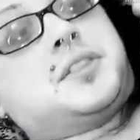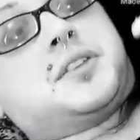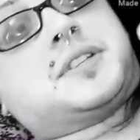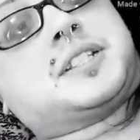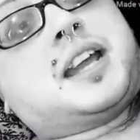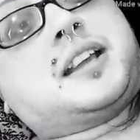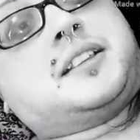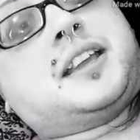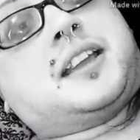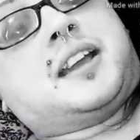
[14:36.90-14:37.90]
the
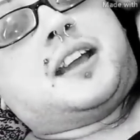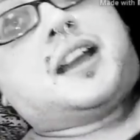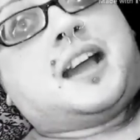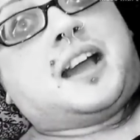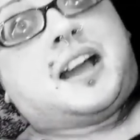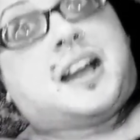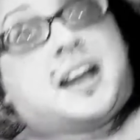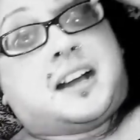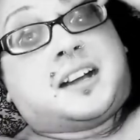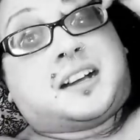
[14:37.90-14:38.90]
recycling.
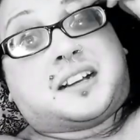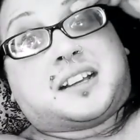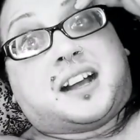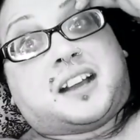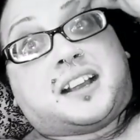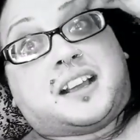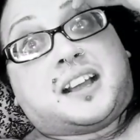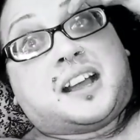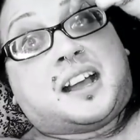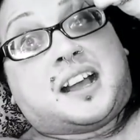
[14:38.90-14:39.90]
Oh God,
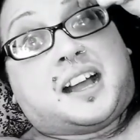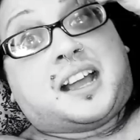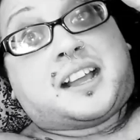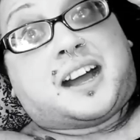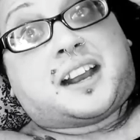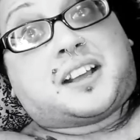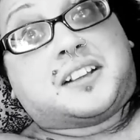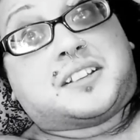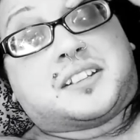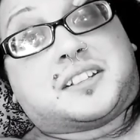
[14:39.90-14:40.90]
I gotta
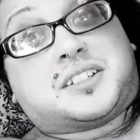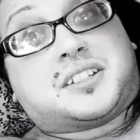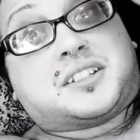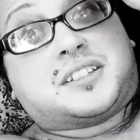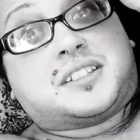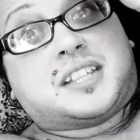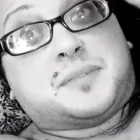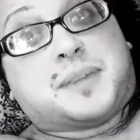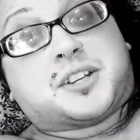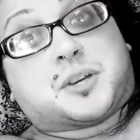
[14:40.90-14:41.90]

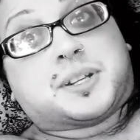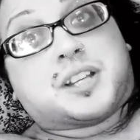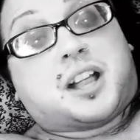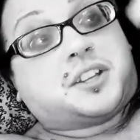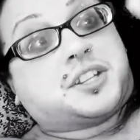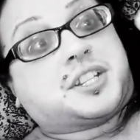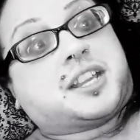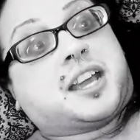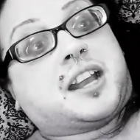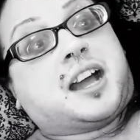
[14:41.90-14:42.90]
see my dermatologist
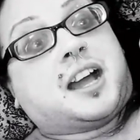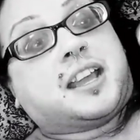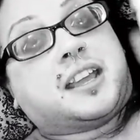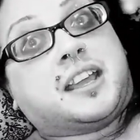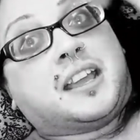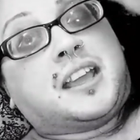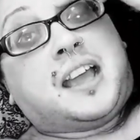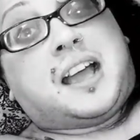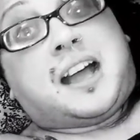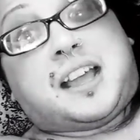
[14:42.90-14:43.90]
again. I,
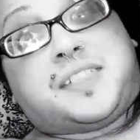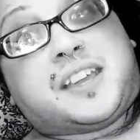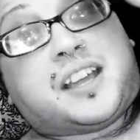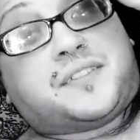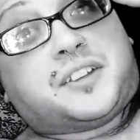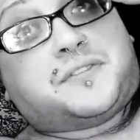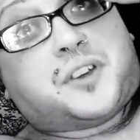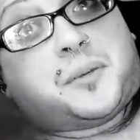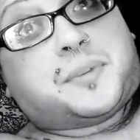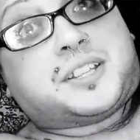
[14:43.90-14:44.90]
I think I've
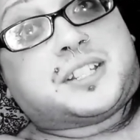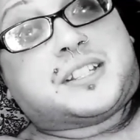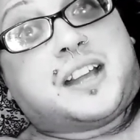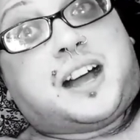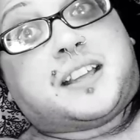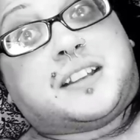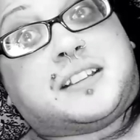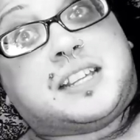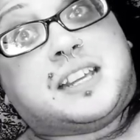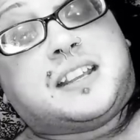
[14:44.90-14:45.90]
confirmed this is not
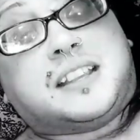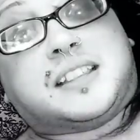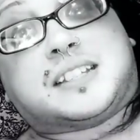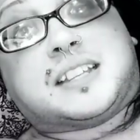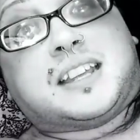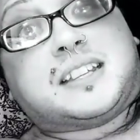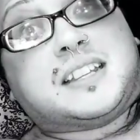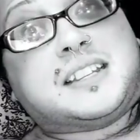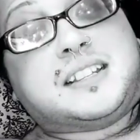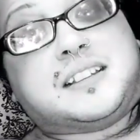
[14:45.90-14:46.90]
indeed this
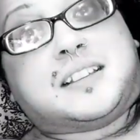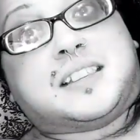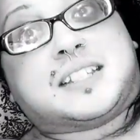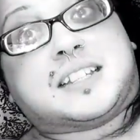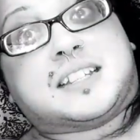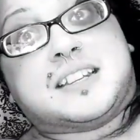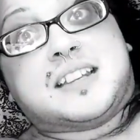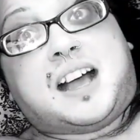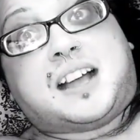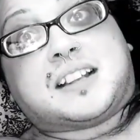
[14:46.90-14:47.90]
isn't this is
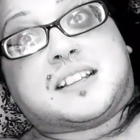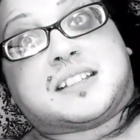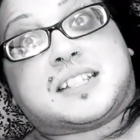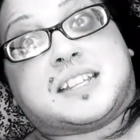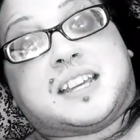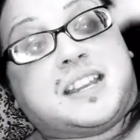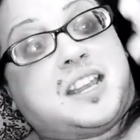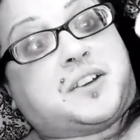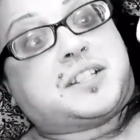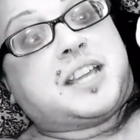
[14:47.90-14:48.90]
not skin
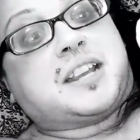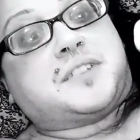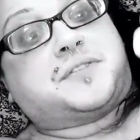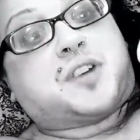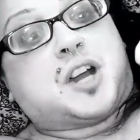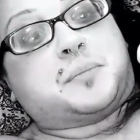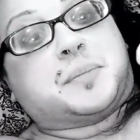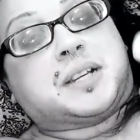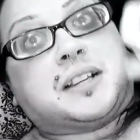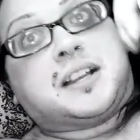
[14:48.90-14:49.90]
irritated
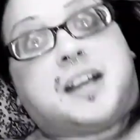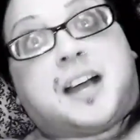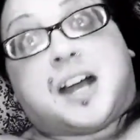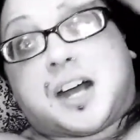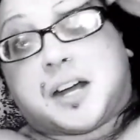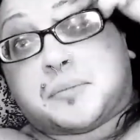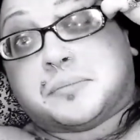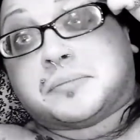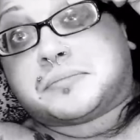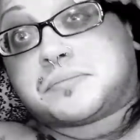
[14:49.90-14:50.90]
from, um,